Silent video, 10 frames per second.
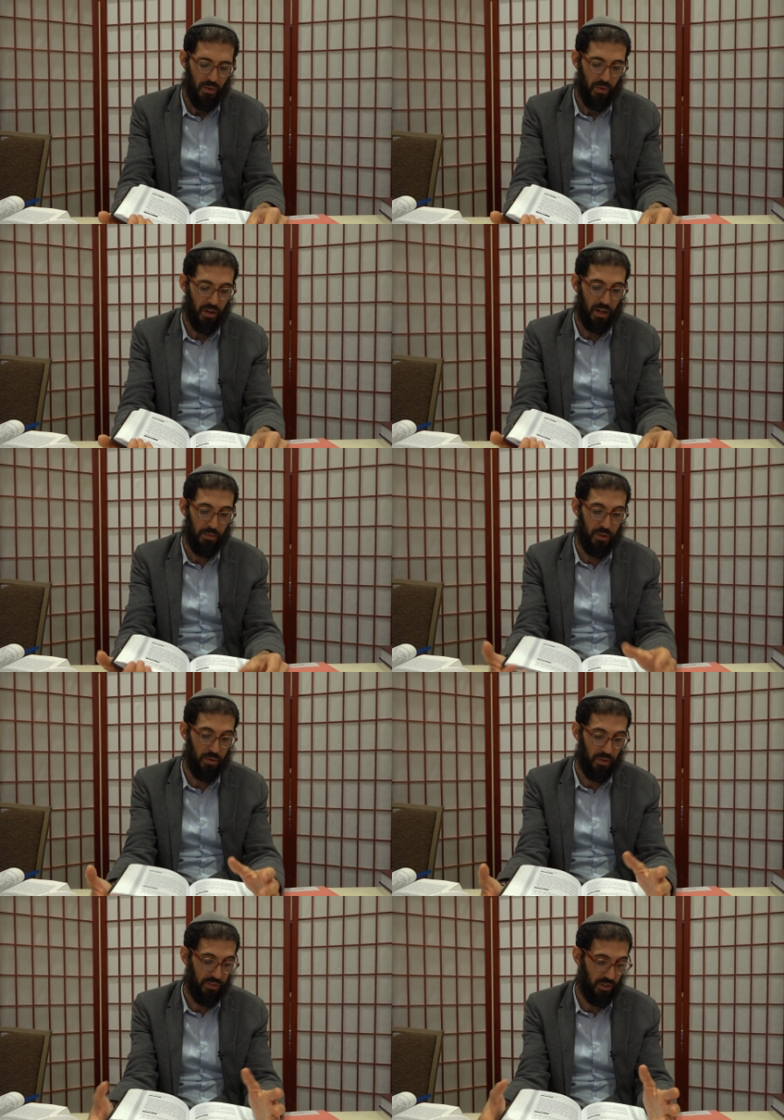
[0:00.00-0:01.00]
when it comes
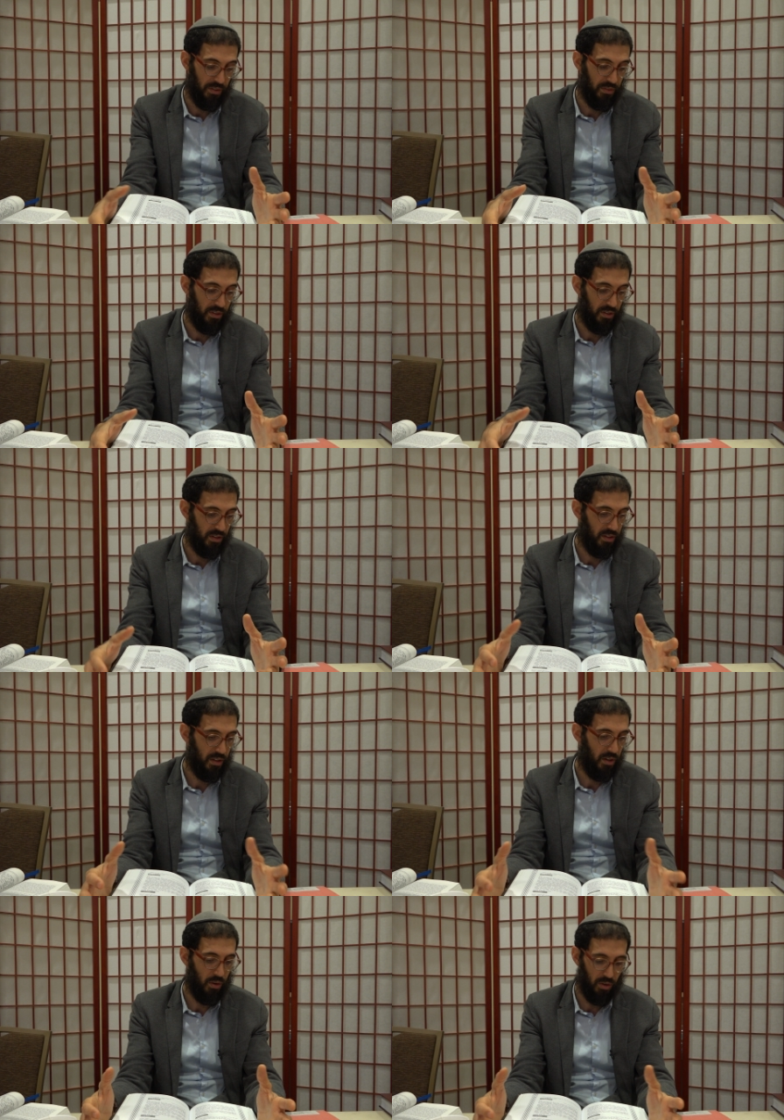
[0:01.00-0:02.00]
to if you have a,
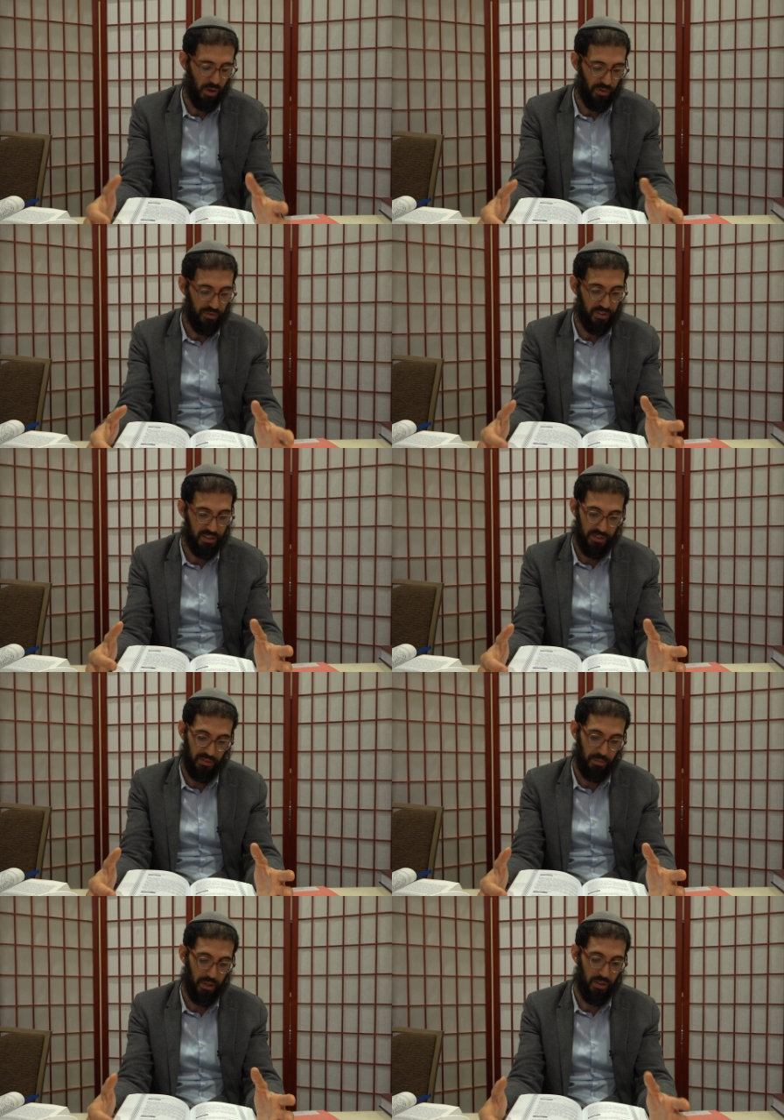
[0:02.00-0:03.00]
a, whole loaf, it's
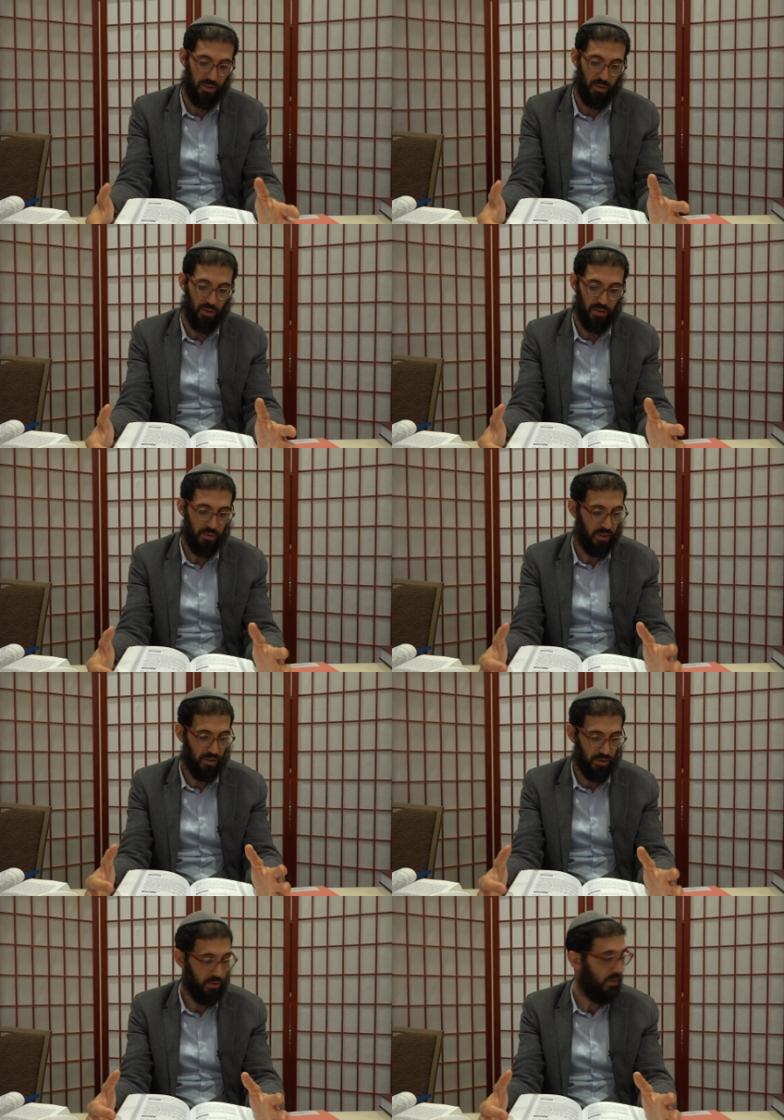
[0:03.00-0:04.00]
even better to hold it with
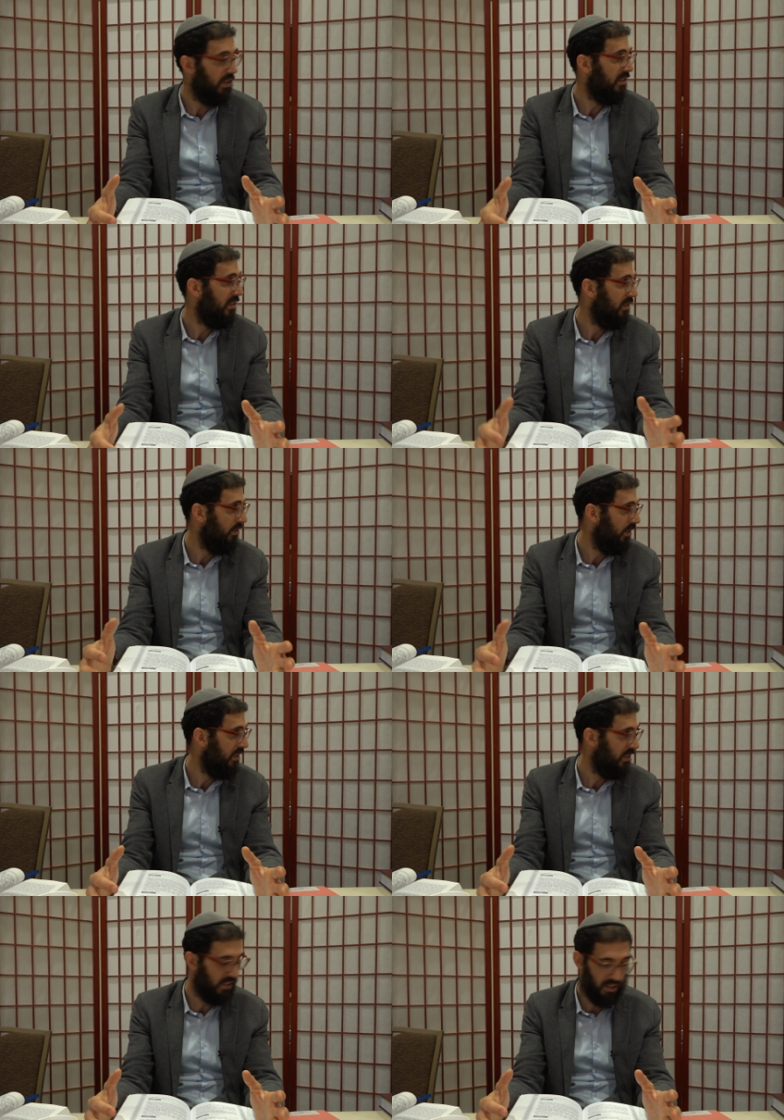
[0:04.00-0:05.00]
your two hands, two
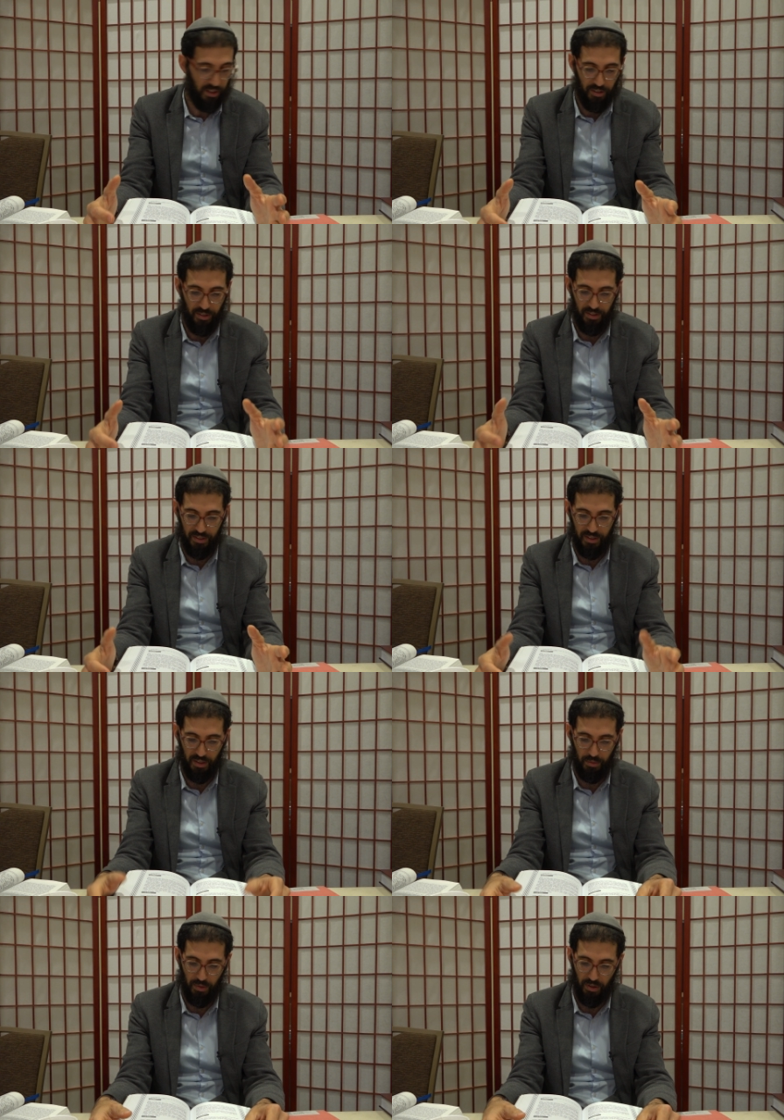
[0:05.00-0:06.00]
hands together, and say
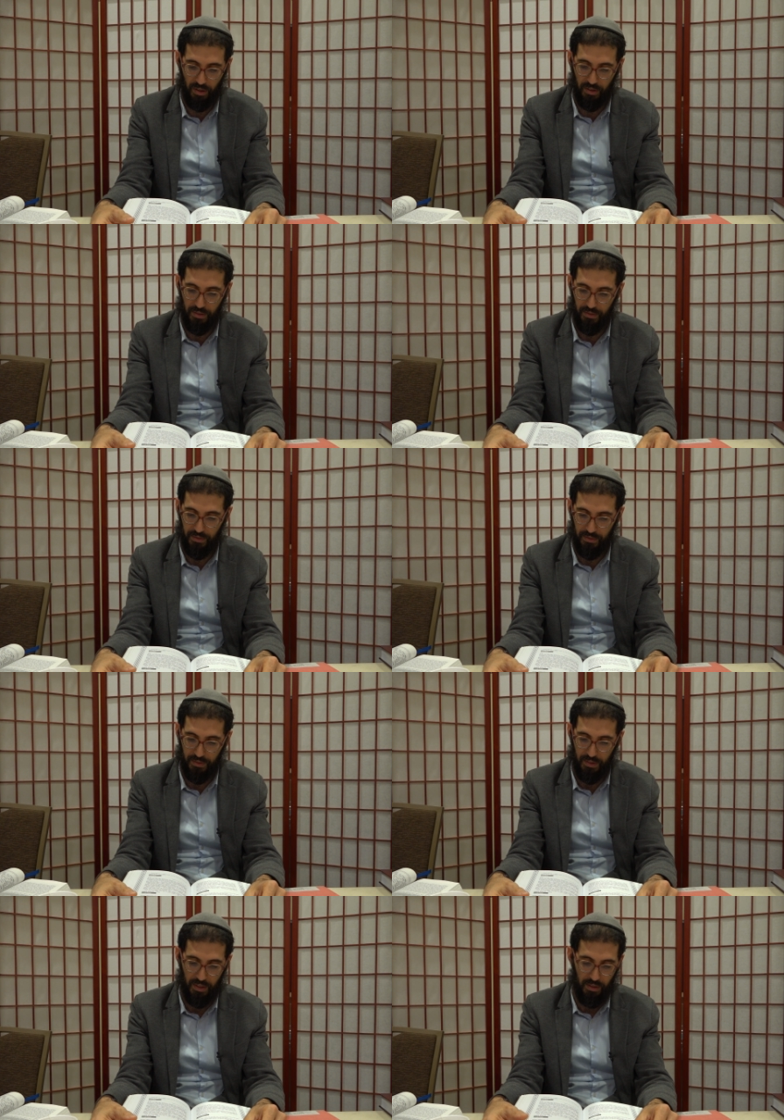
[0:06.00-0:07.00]
the bracha.
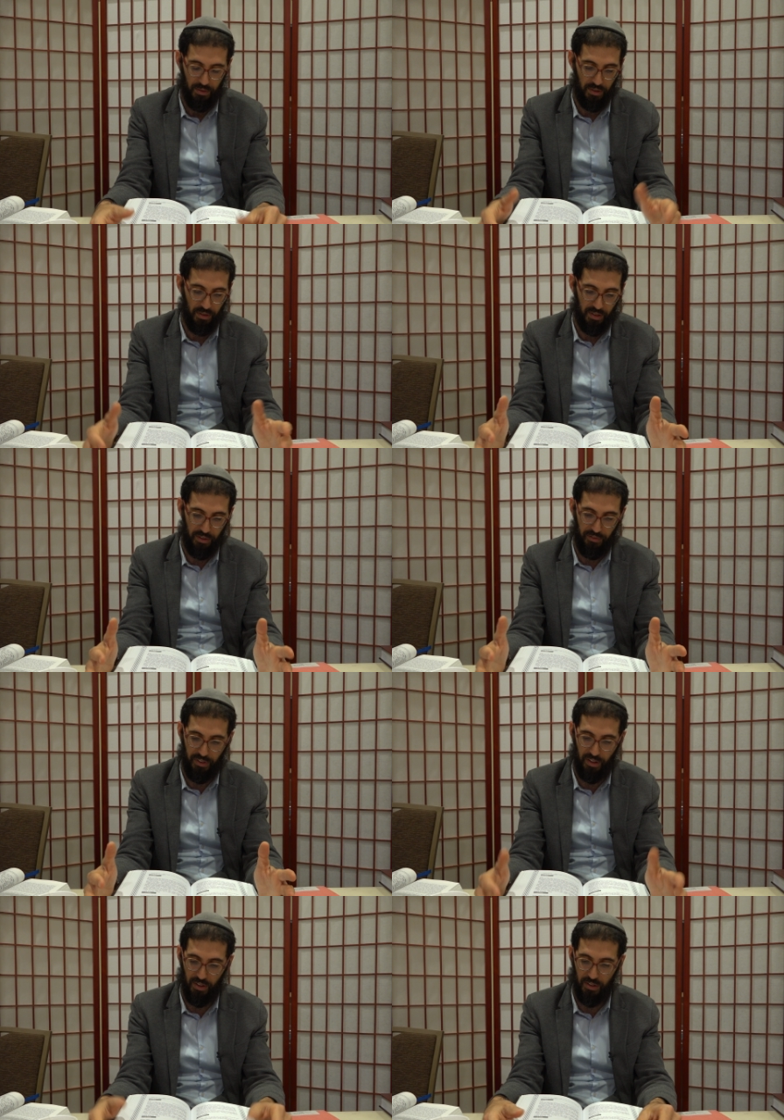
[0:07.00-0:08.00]
Your ten
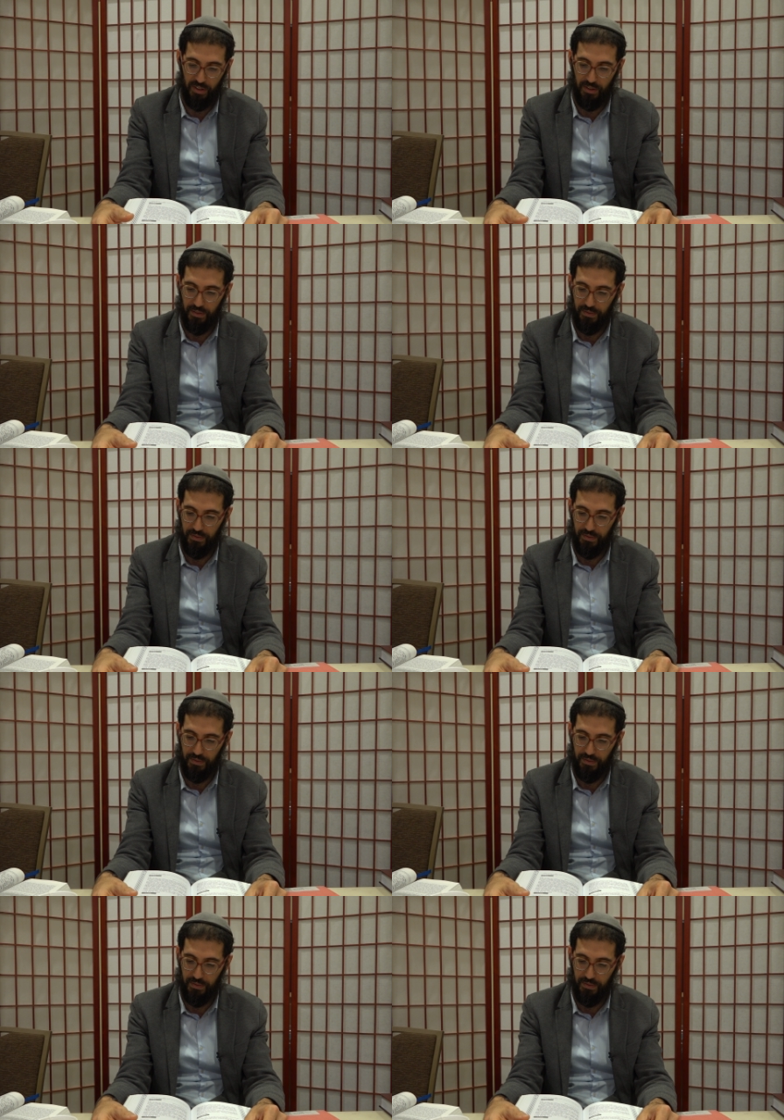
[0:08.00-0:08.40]
fingers.